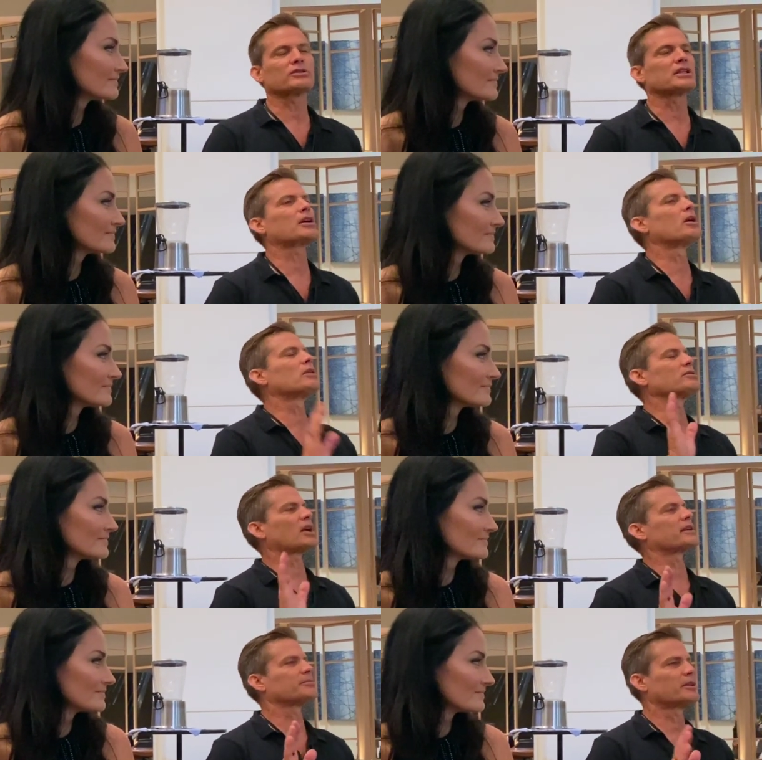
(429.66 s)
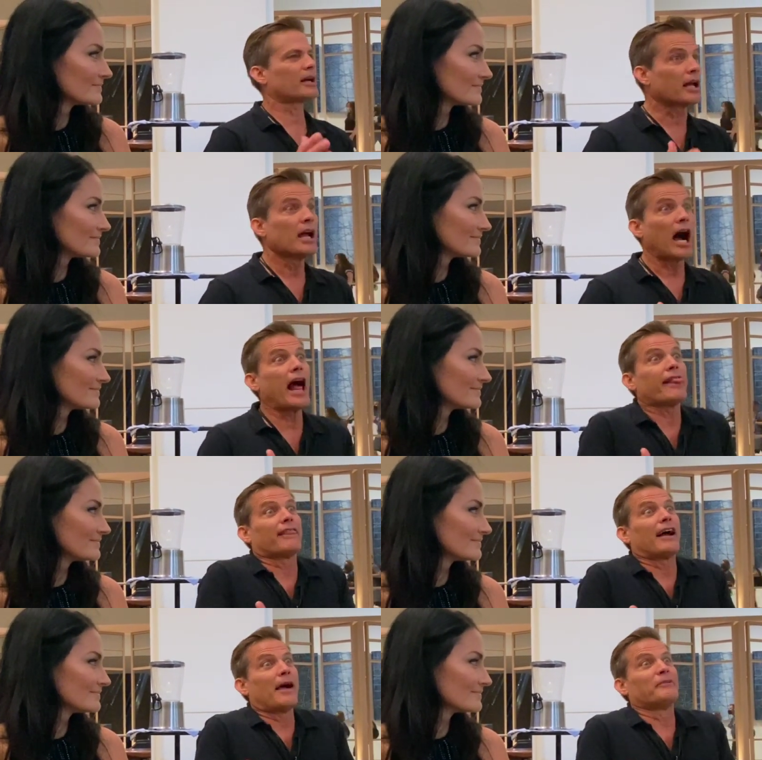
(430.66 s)
Speaker 1: who's like, oh, don't talk to me. I, I,
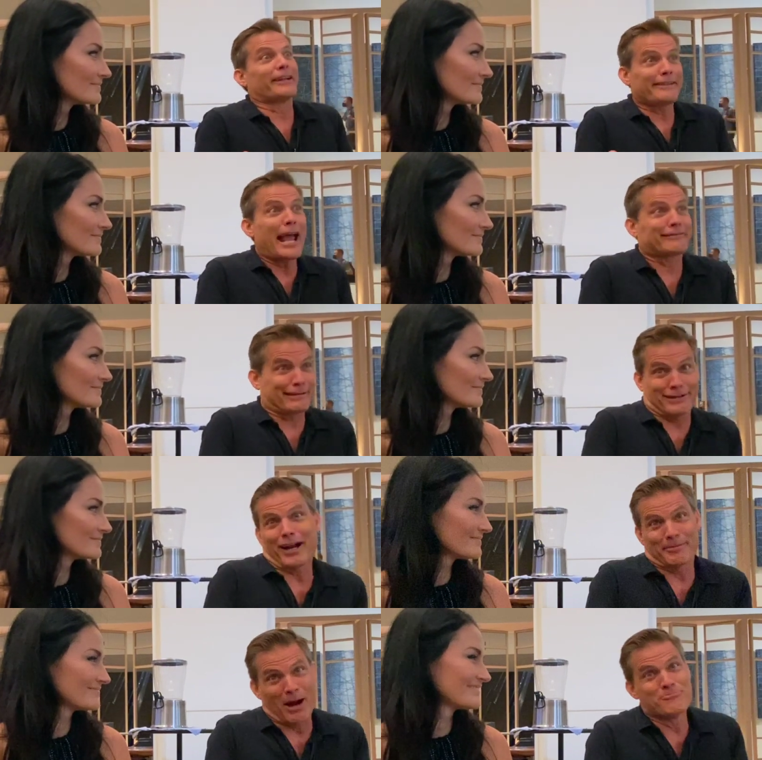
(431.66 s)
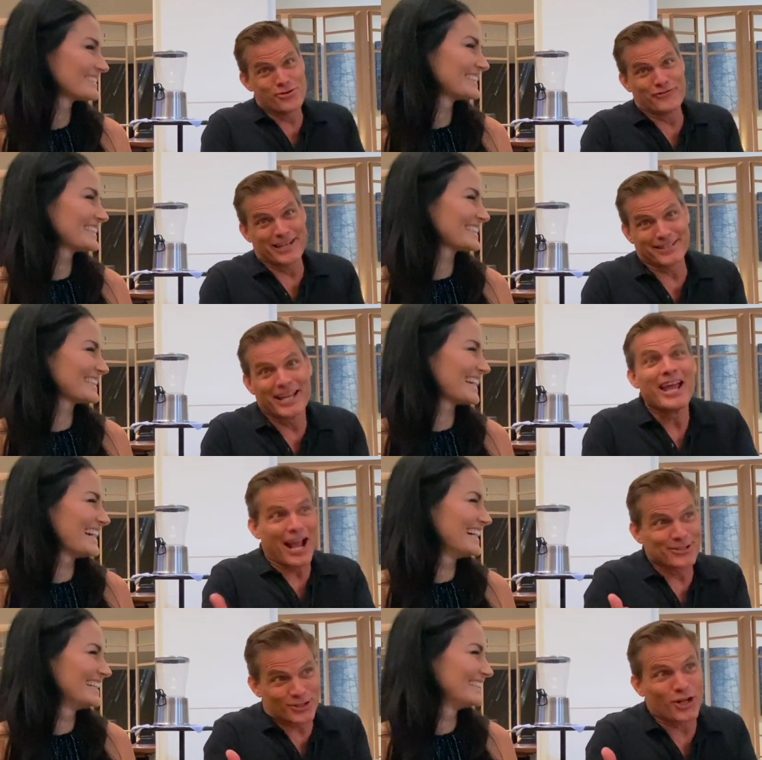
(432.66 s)
am like, yes, let's talk about movies mm-hmm.
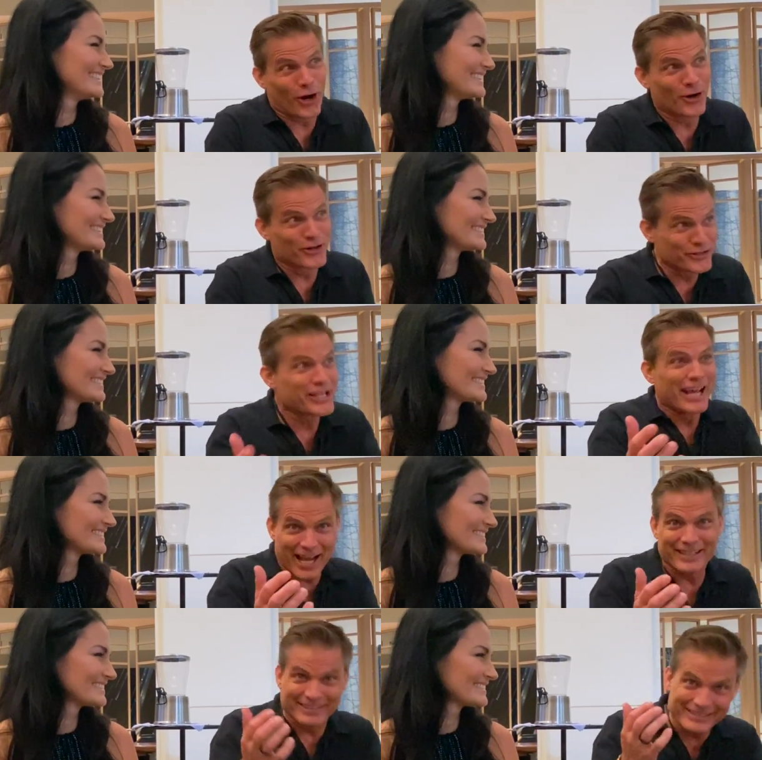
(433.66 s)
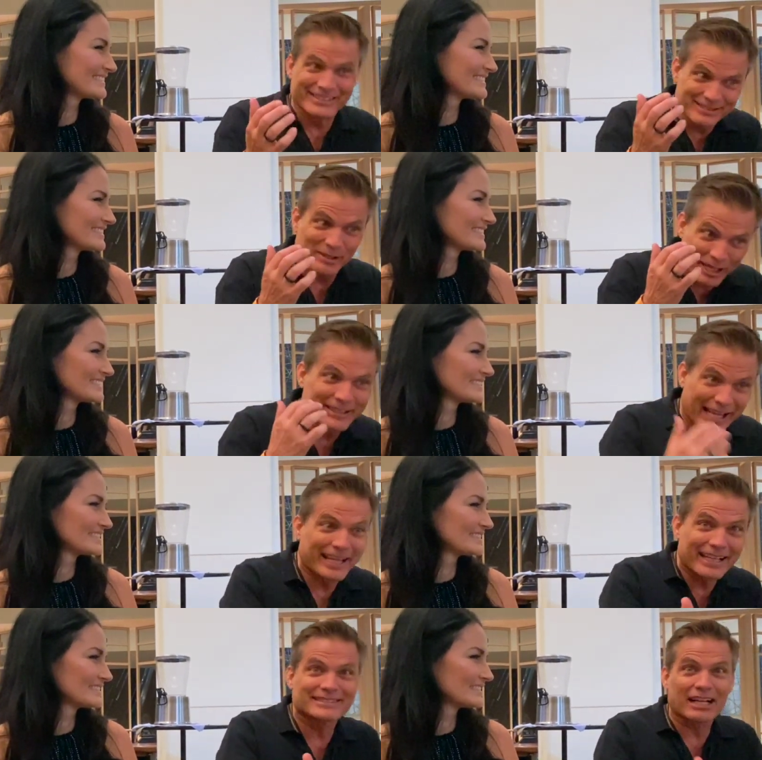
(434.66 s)
and shows and and
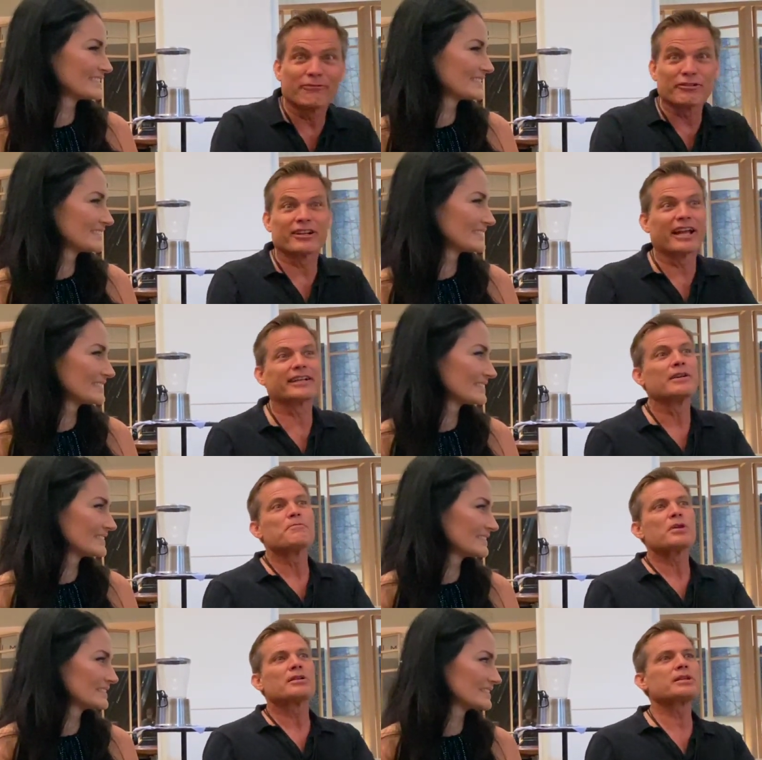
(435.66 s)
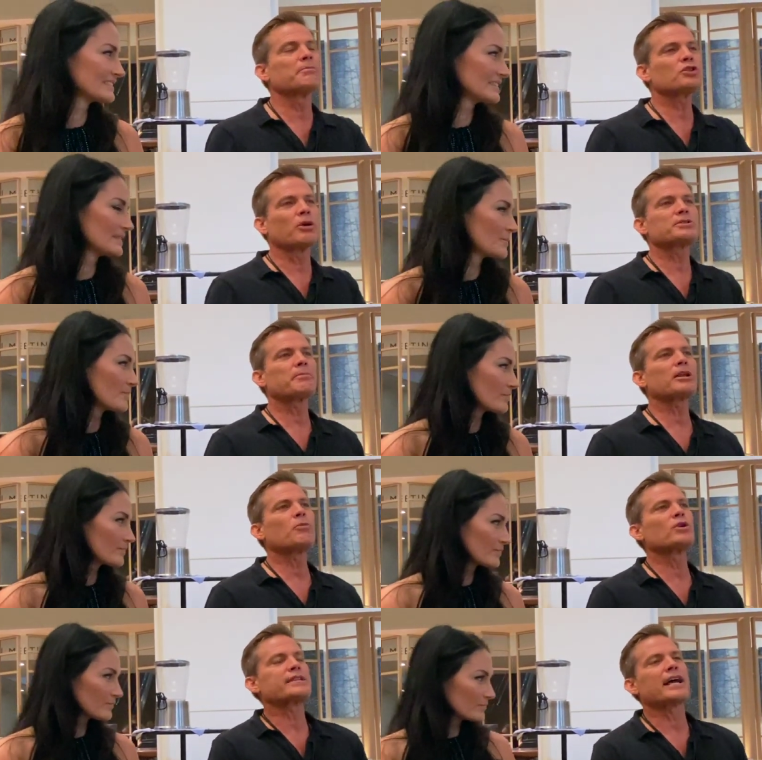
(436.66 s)
geeky stuff. And they're like, some, you know, somebody
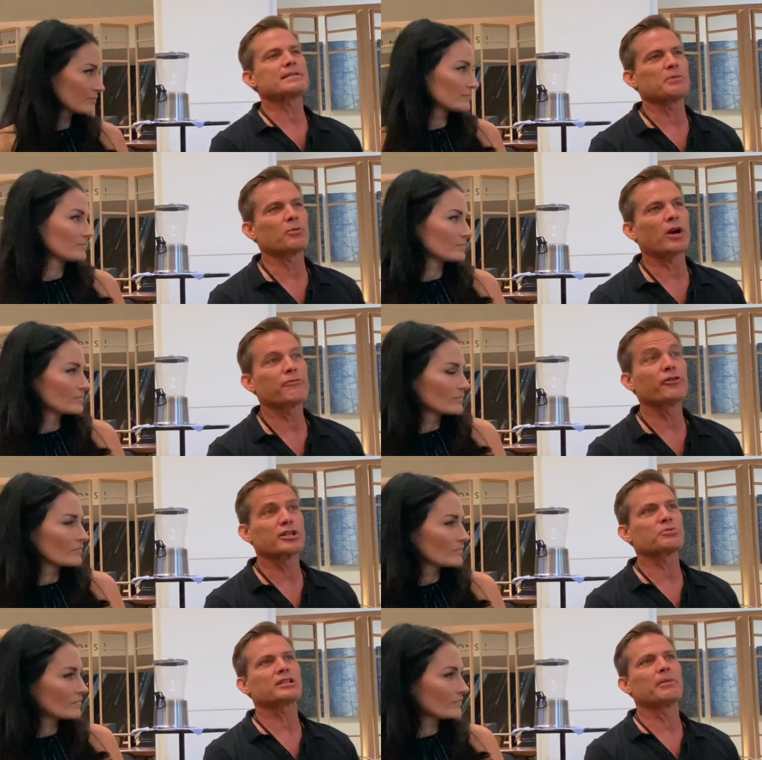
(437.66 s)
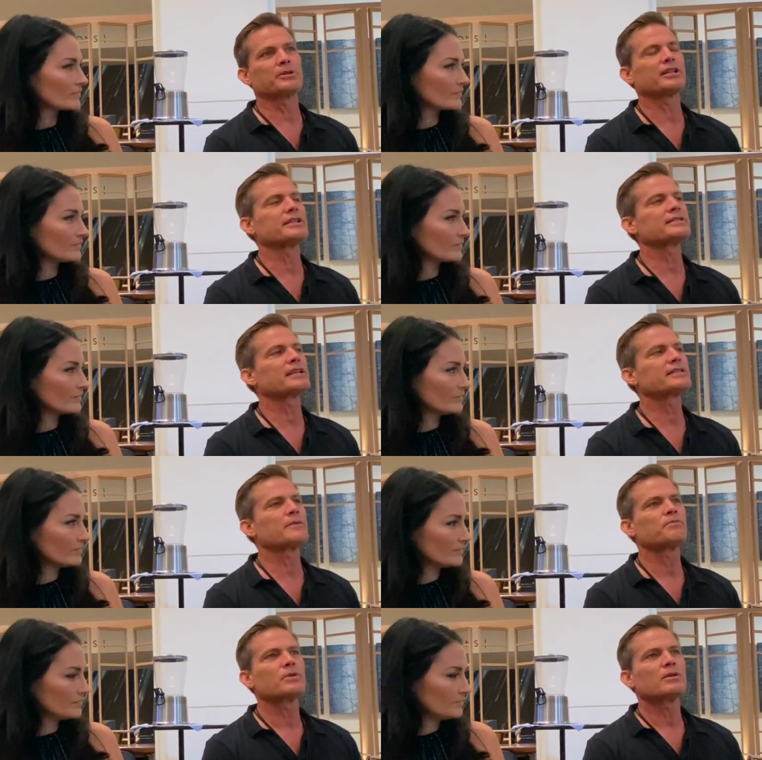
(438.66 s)
once asked me when I first was coming to these, they said,
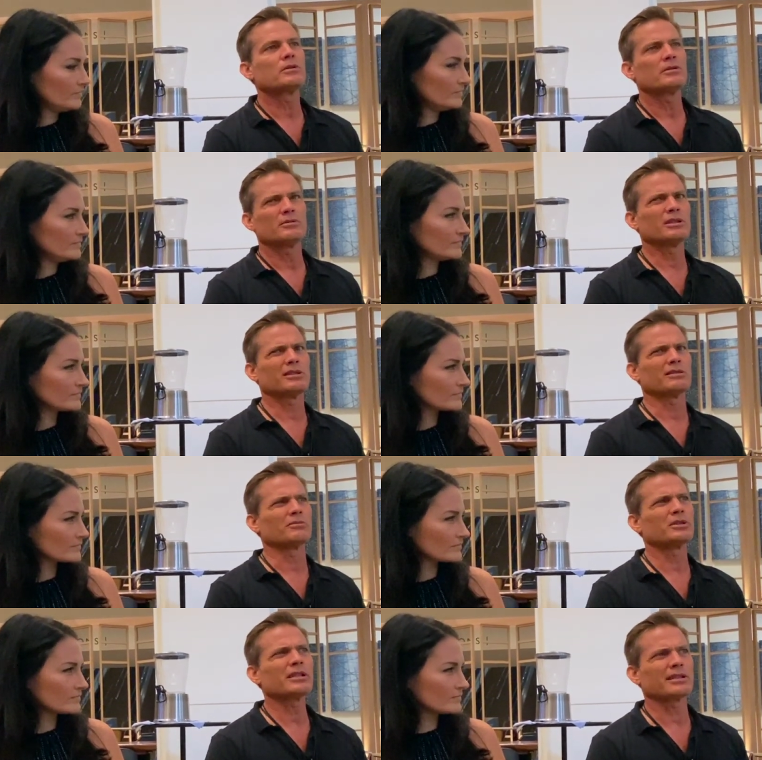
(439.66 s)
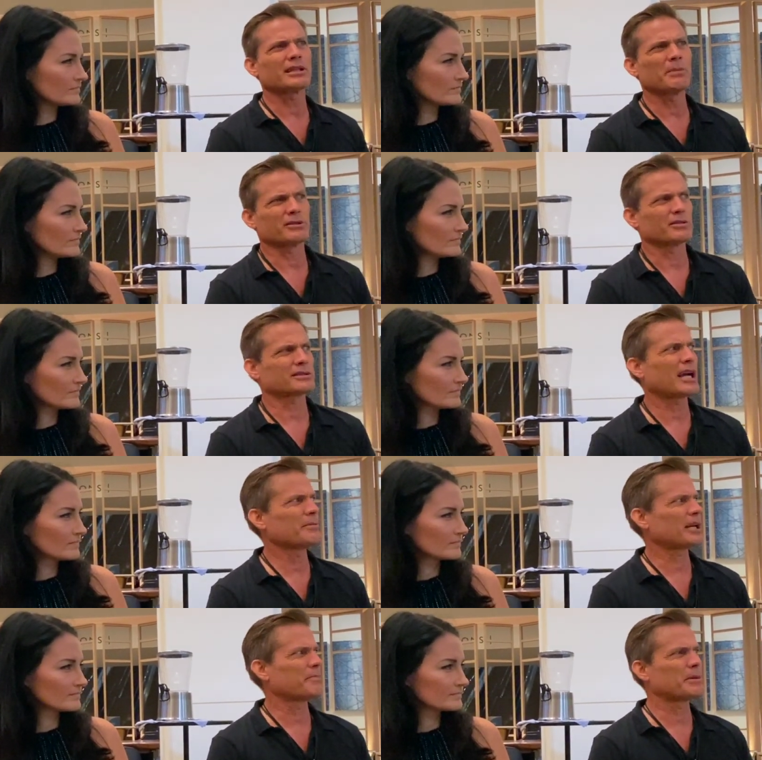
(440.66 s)
well, what do you think about those
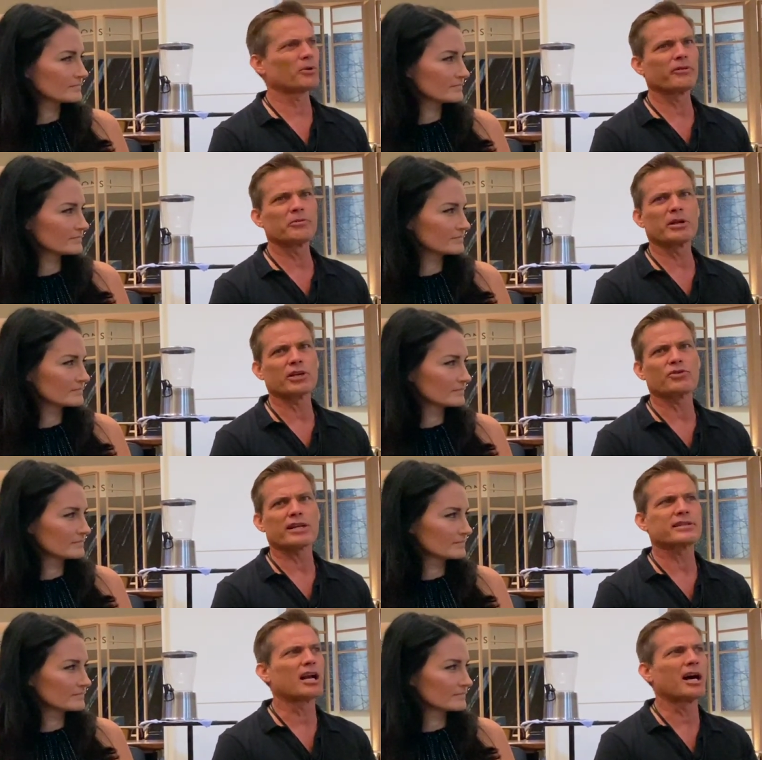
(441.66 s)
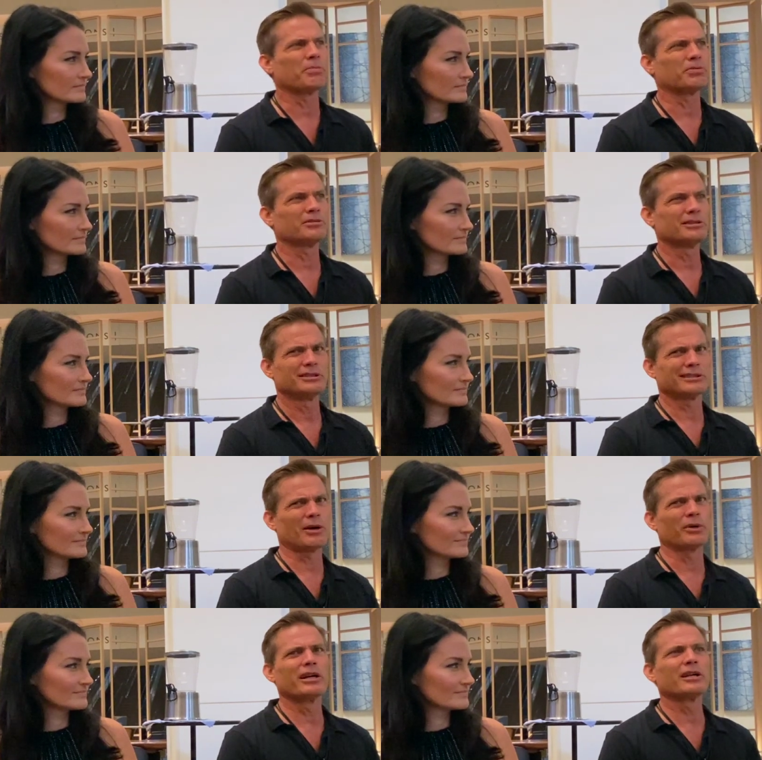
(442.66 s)
Comic Con people? Everybody dressing up. Isn't
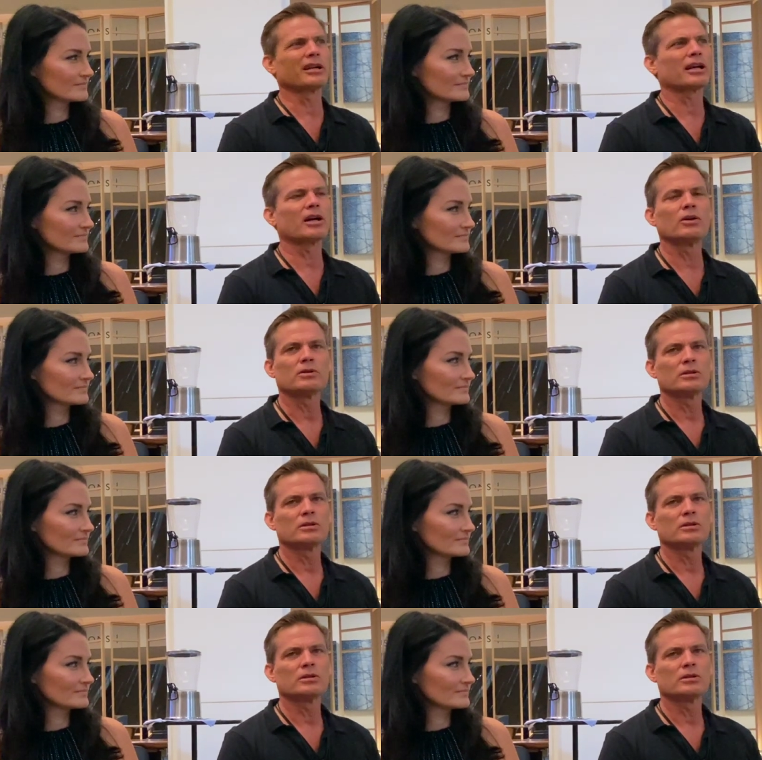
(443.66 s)
that weird? And I go,